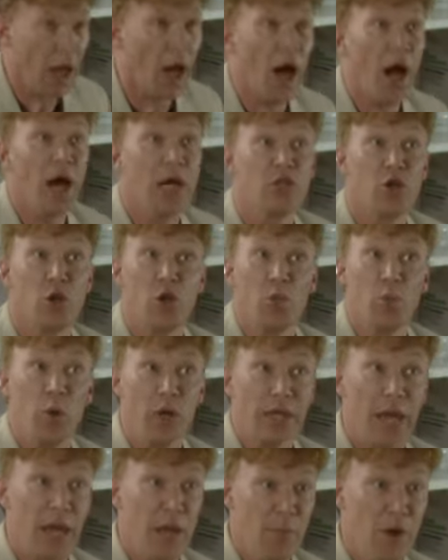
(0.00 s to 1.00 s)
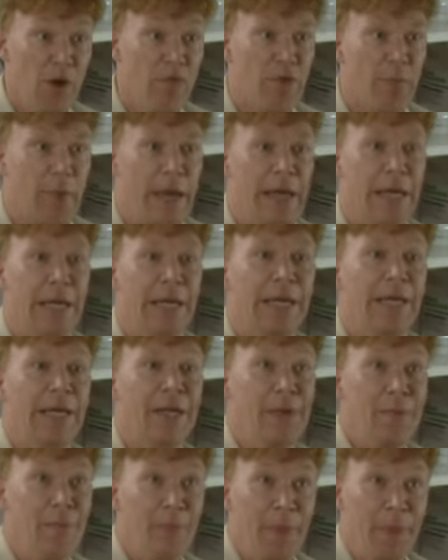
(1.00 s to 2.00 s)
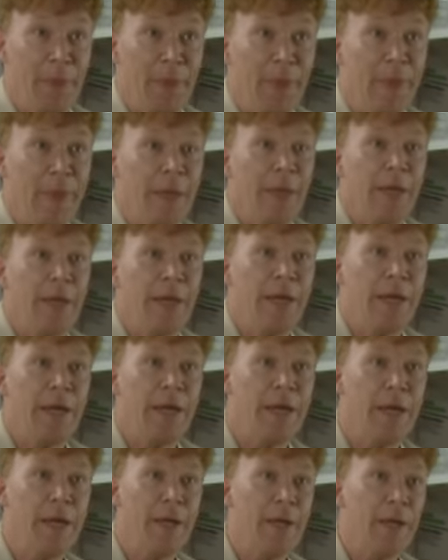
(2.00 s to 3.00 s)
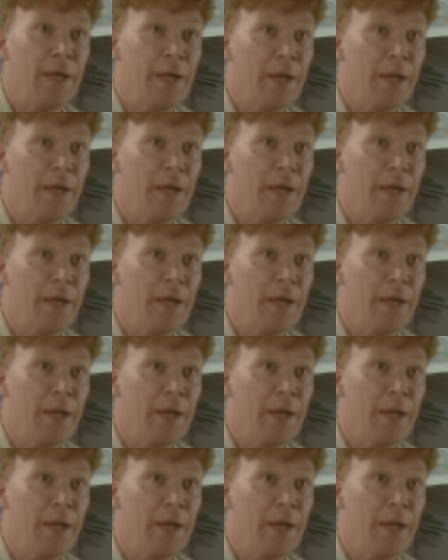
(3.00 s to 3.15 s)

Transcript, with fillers: I don't know what came over me. Looks the other way